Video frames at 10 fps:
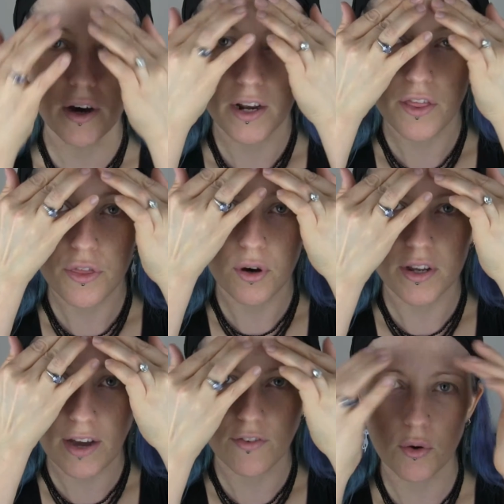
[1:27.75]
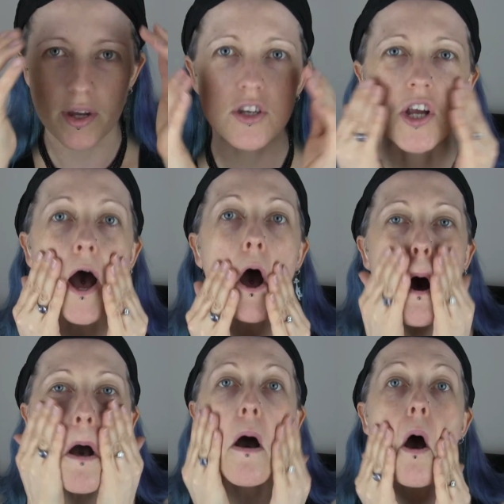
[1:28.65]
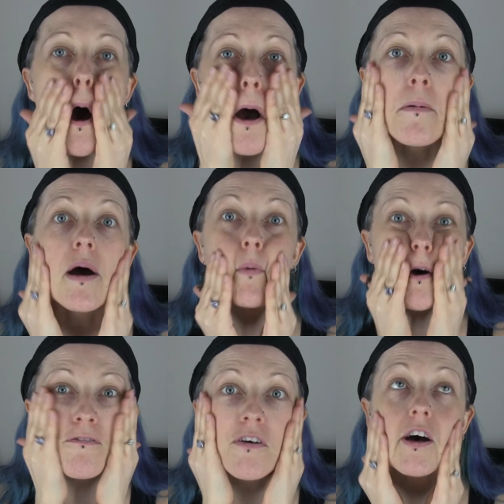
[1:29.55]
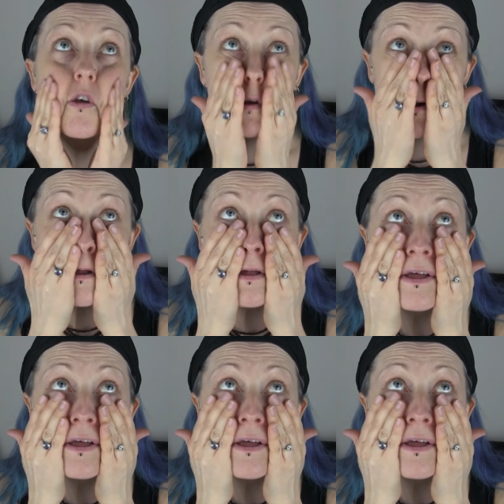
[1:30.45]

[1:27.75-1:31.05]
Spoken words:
and I thought I'd have a quick chat about my first